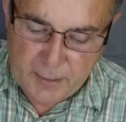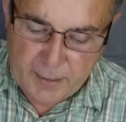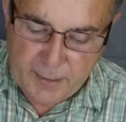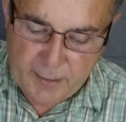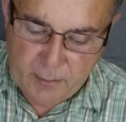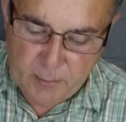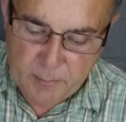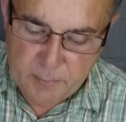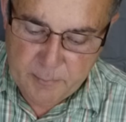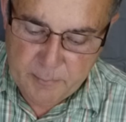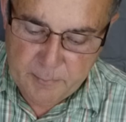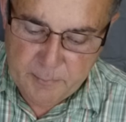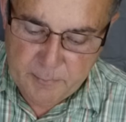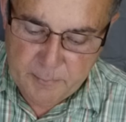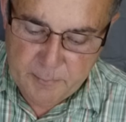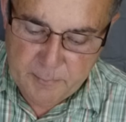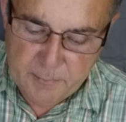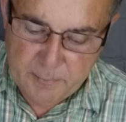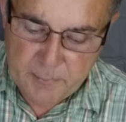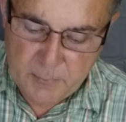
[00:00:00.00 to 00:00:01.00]
to help
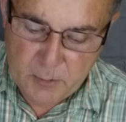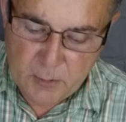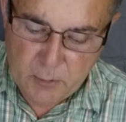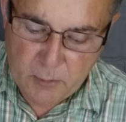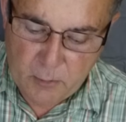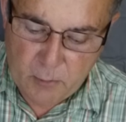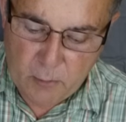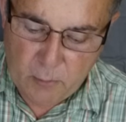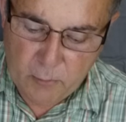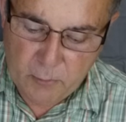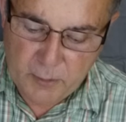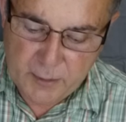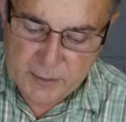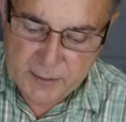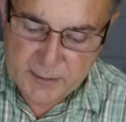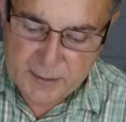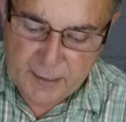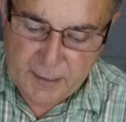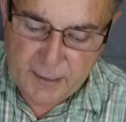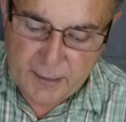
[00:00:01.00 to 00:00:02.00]
hold
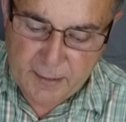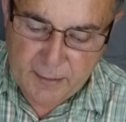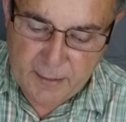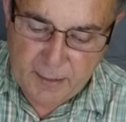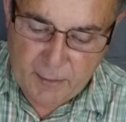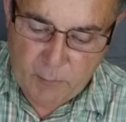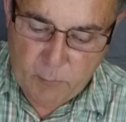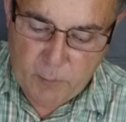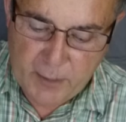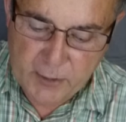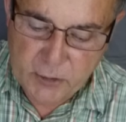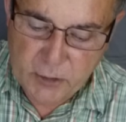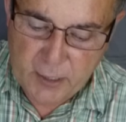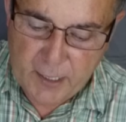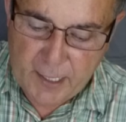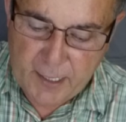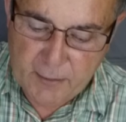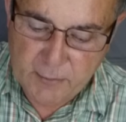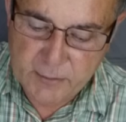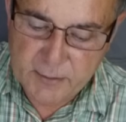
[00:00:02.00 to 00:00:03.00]
the scion and wedge
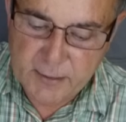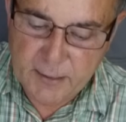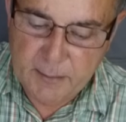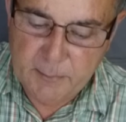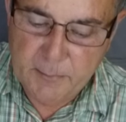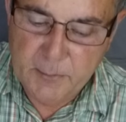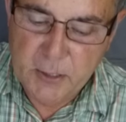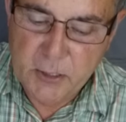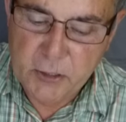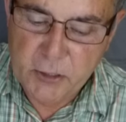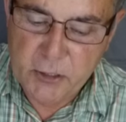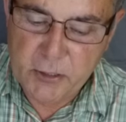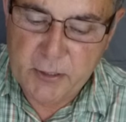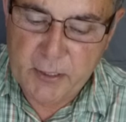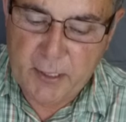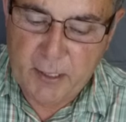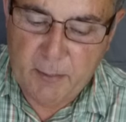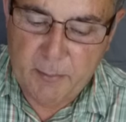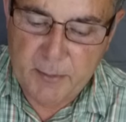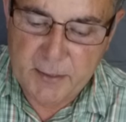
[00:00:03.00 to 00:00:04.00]
it out some
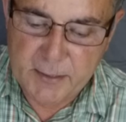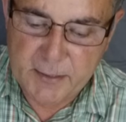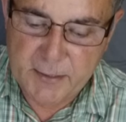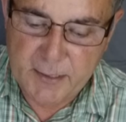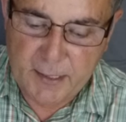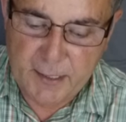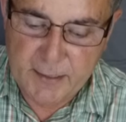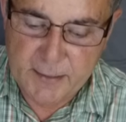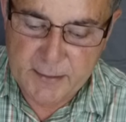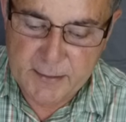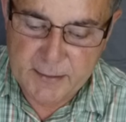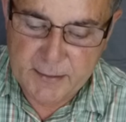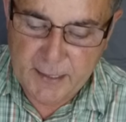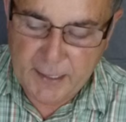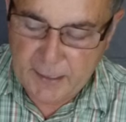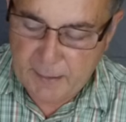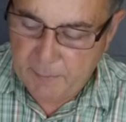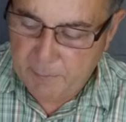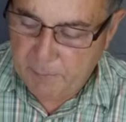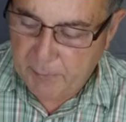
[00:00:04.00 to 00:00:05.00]
just to help the scion
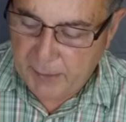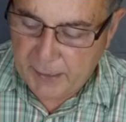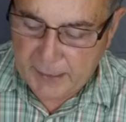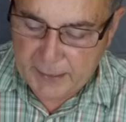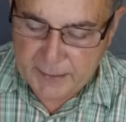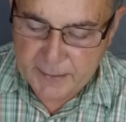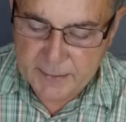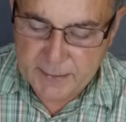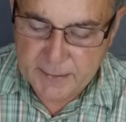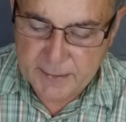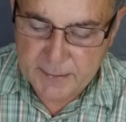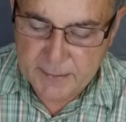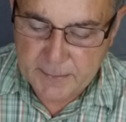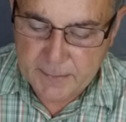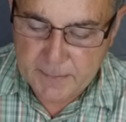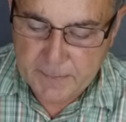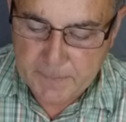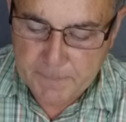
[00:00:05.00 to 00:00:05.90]
stay in place.